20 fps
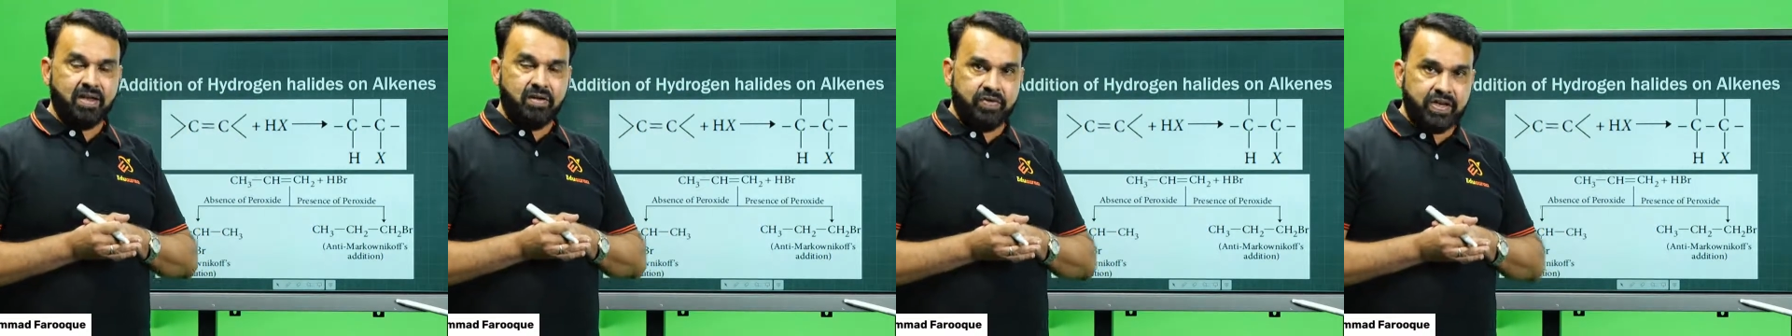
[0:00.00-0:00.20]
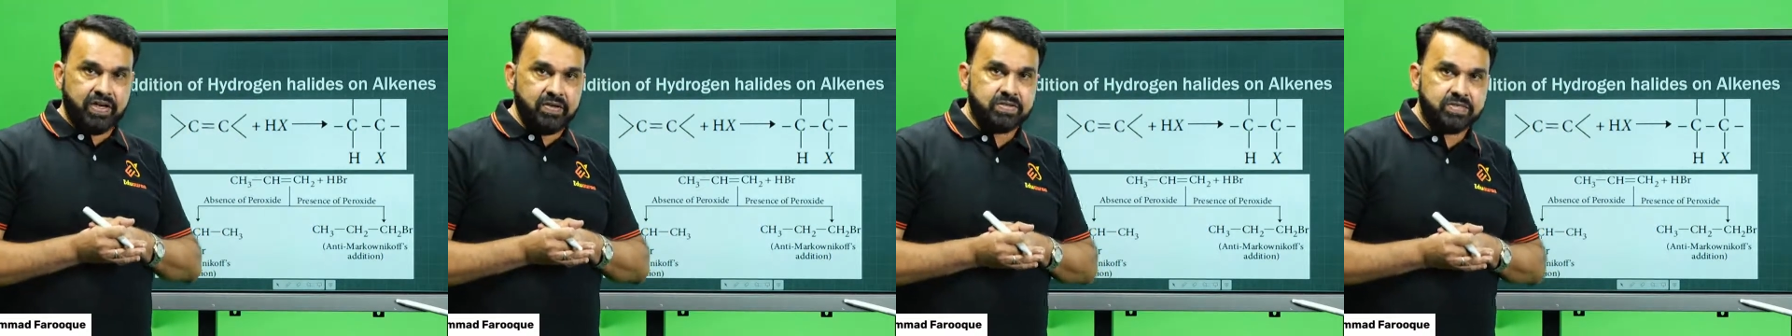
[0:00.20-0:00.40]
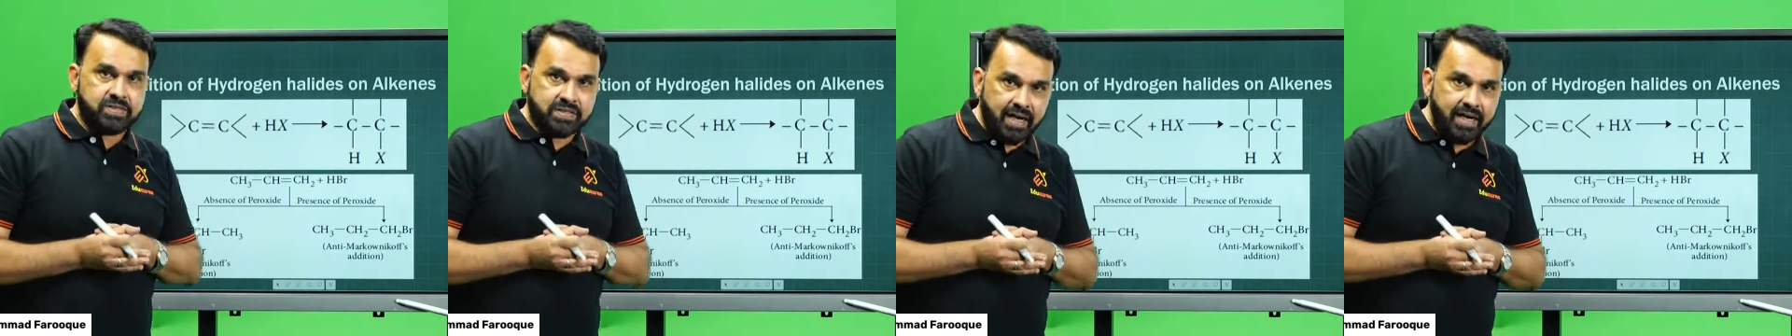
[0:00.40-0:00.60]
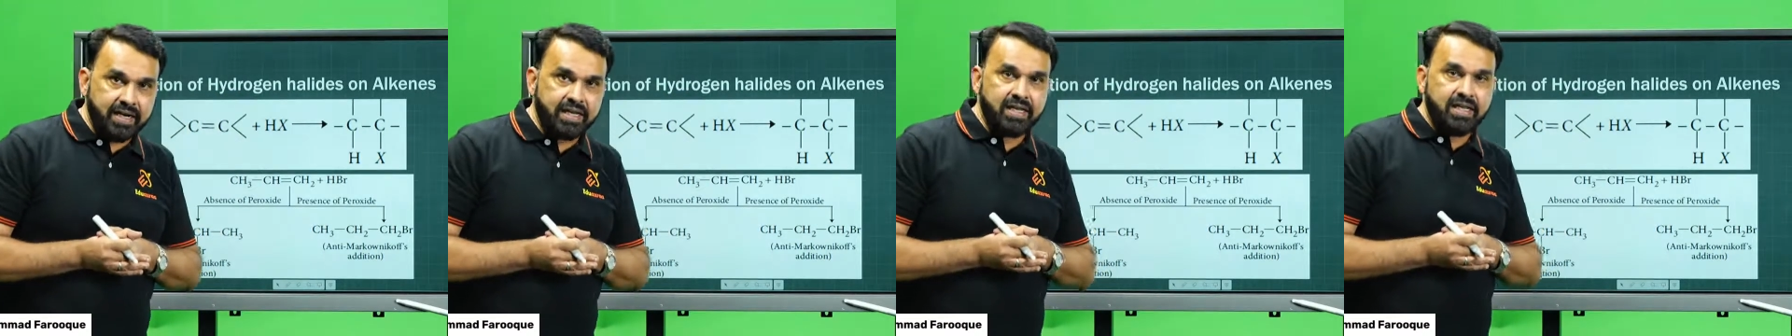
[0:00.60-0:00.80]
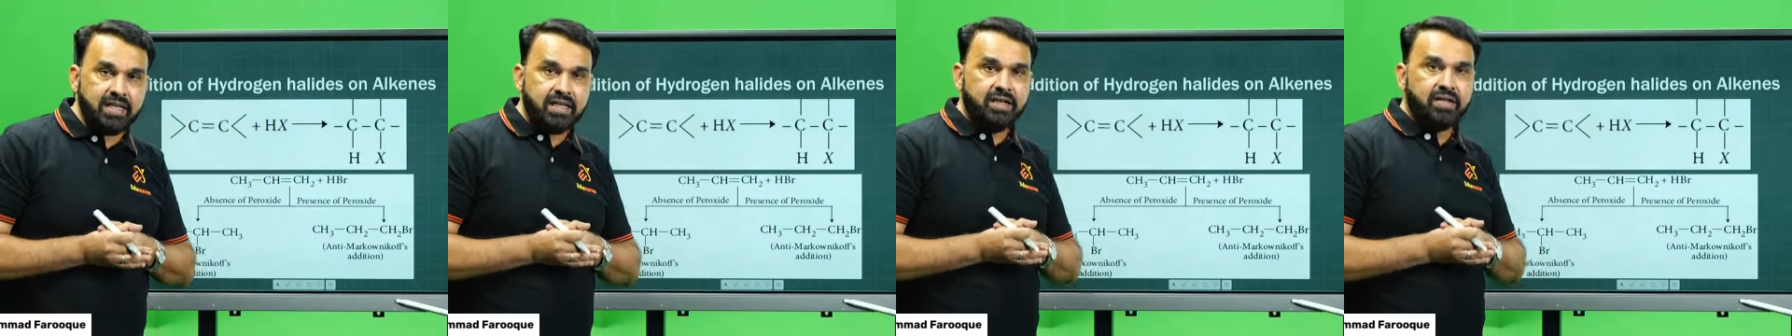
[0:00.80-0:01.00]
When you
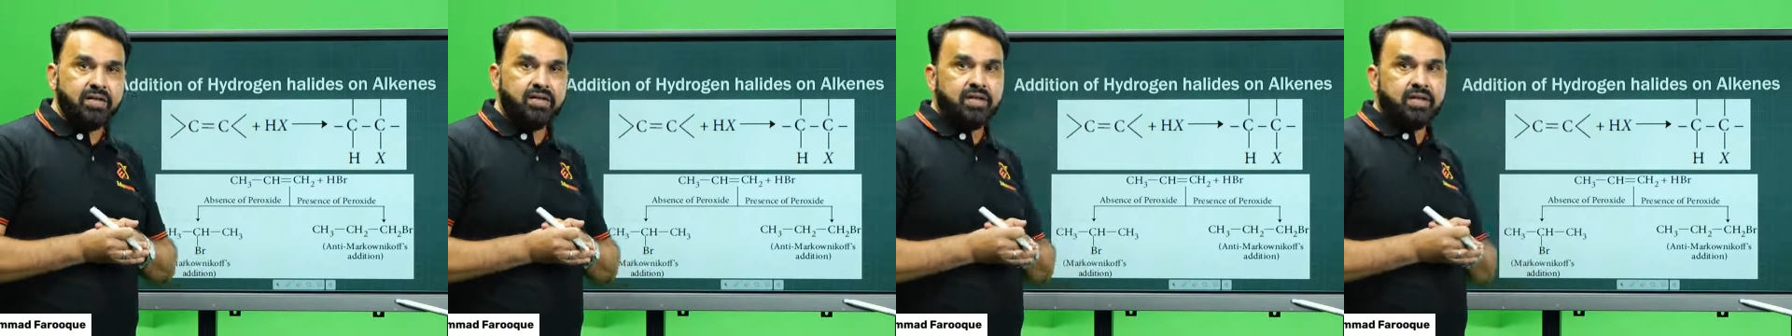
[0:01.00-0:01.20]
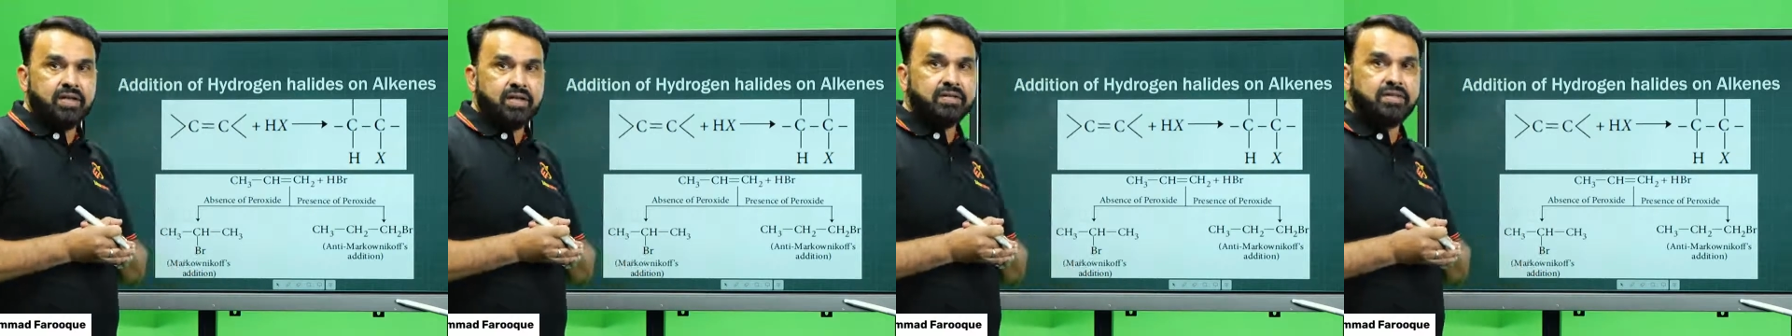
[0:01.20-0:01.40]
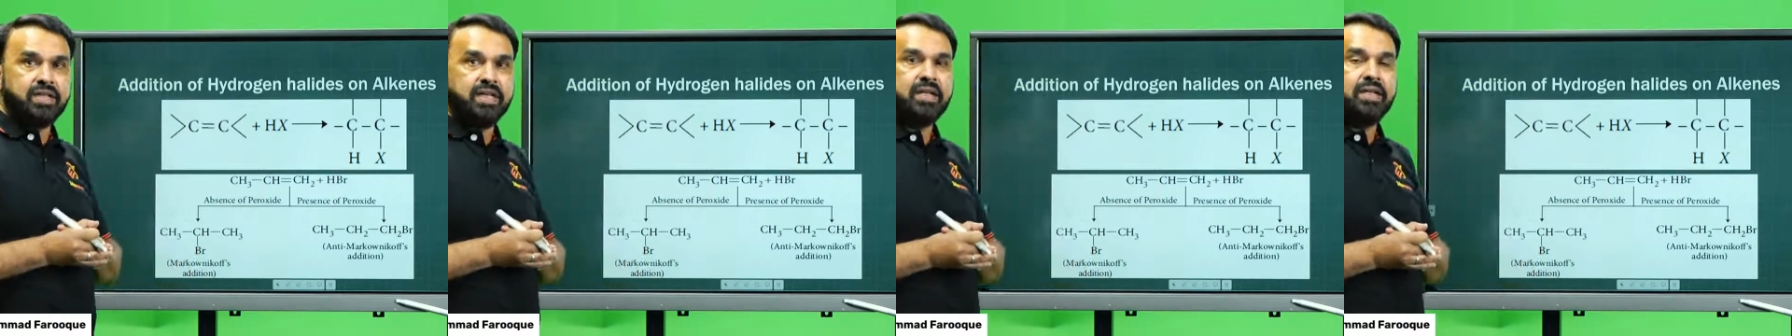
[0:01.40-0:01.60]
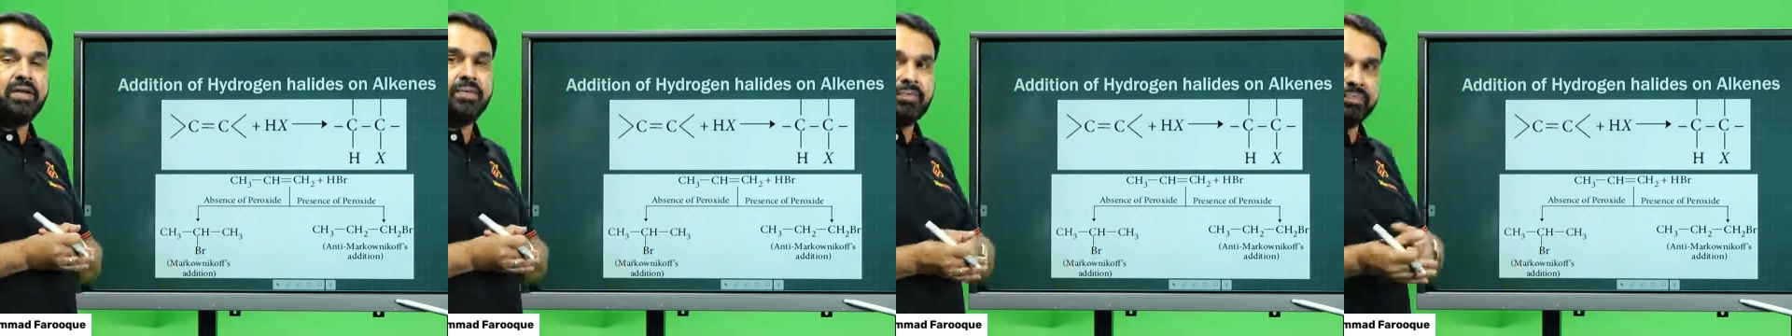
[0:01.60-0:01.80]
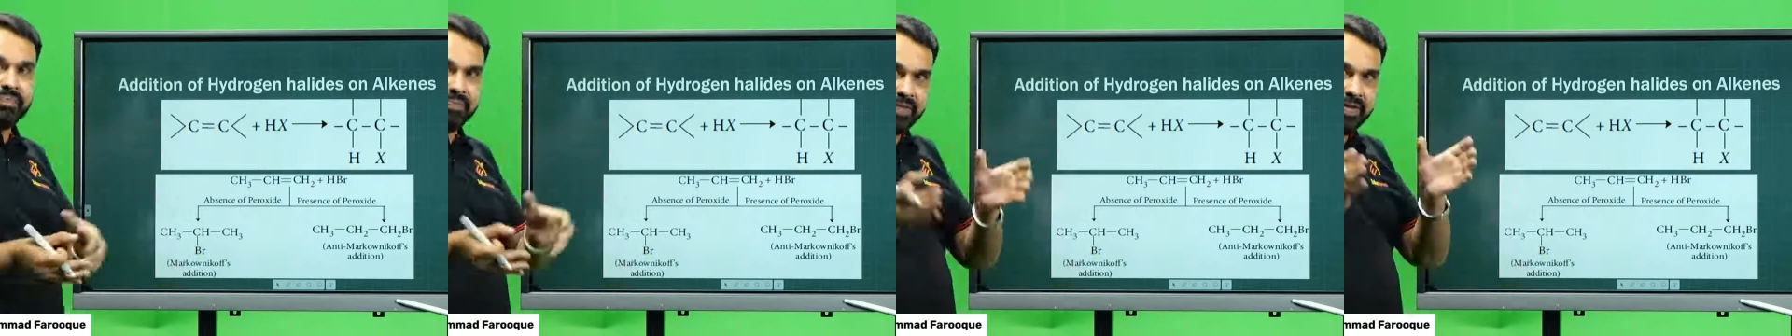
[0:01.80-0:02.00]
study the